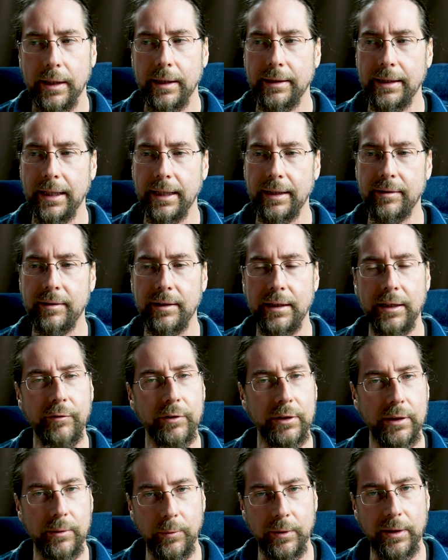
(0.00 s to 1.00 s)
that
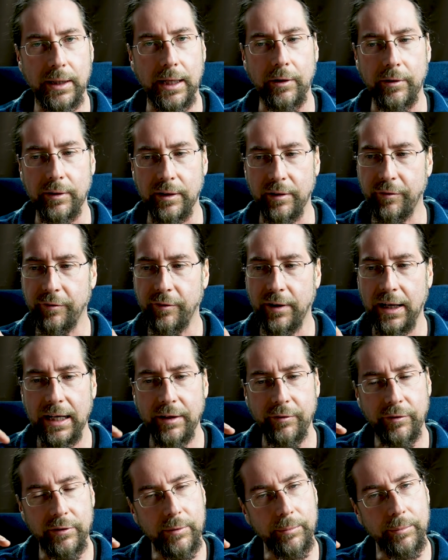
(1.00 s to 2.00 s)
even with the Ioniq
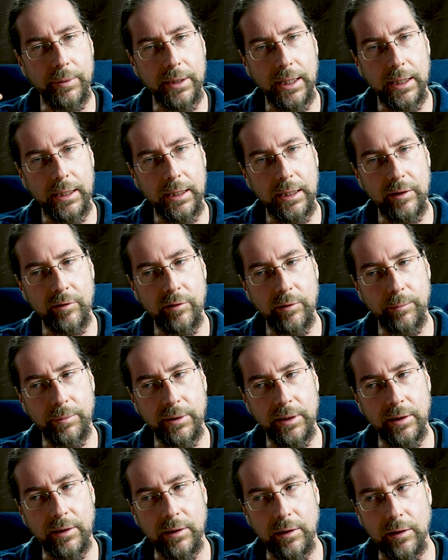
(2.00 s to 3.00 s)
5 at the beginning it's a
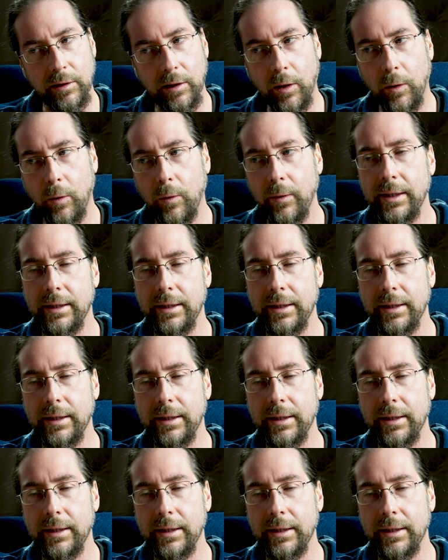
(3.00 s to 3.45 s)
bit low,